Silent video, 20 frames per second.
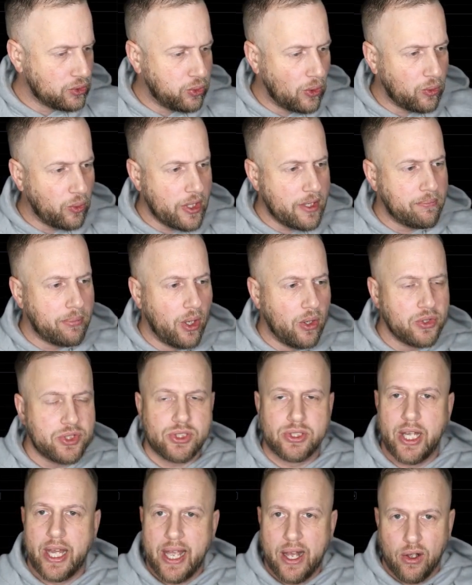where we post
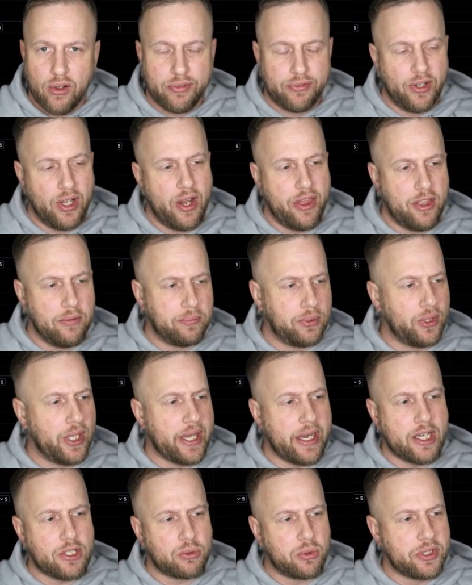the alpha, the
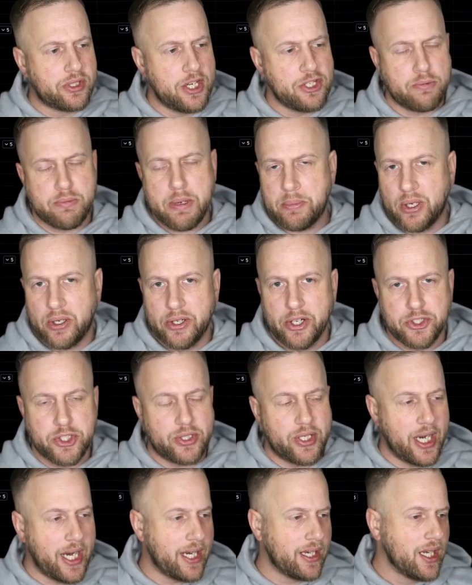plays, we're teaching people how to
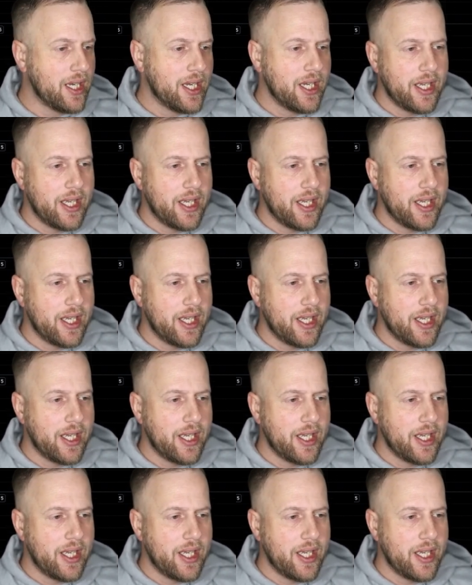trade.